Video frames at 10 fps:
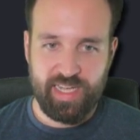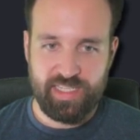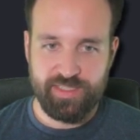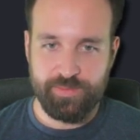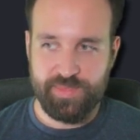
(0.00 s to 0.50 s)

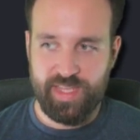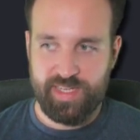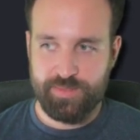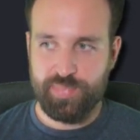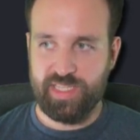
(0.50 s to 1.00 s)
item that
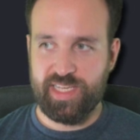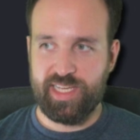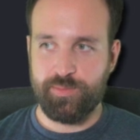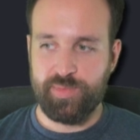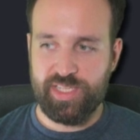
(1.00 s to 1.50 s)
is
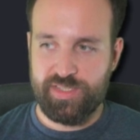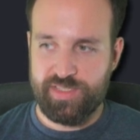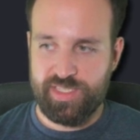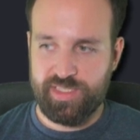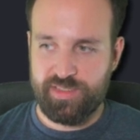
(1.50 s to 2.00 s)
playing by
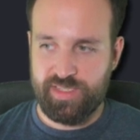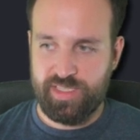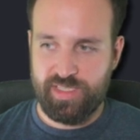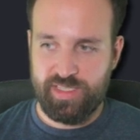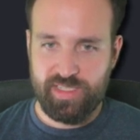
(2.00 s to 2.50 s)
using
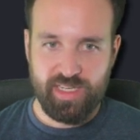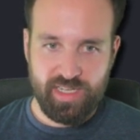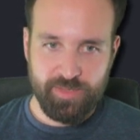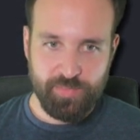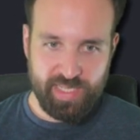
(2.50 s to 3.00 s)
the
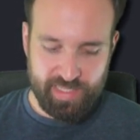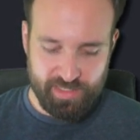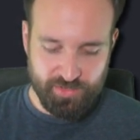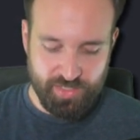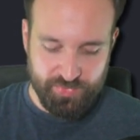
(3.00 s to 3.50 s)
um,
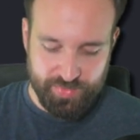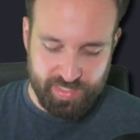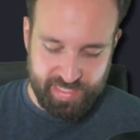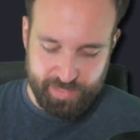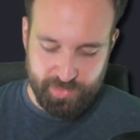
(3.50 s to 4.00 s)
color of the
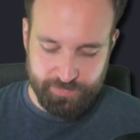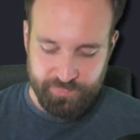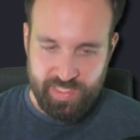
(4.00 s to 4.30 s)
label.